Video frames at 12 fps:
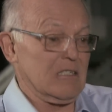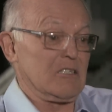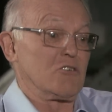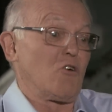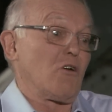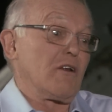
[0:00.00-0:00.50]

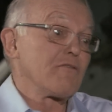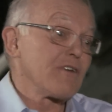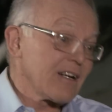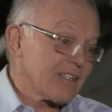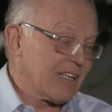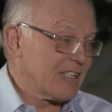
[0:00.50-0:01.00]
It's not, in
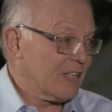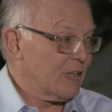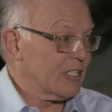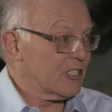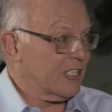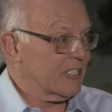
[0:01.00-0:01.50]
fact,
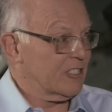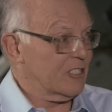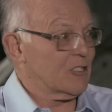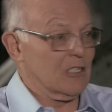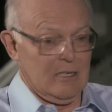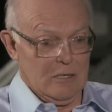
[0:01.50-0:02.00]
undergoing
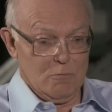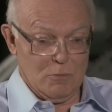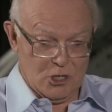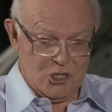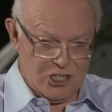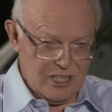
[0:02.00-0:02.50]
changes,
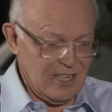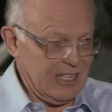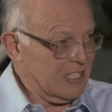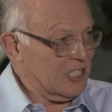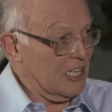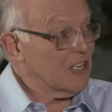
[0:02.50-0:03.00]
but still
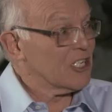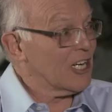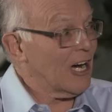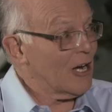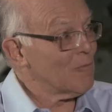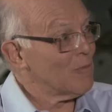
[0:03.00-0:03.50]
it's in
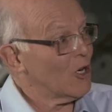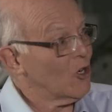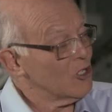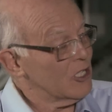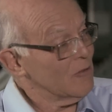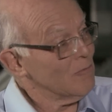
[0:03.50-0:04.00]
time
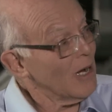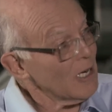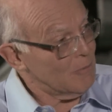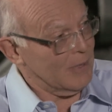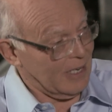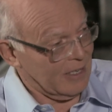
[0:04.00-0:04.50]
because it
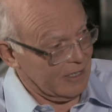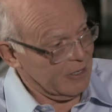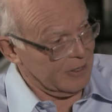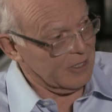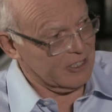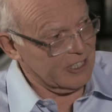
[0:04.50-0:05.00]
might be undergoing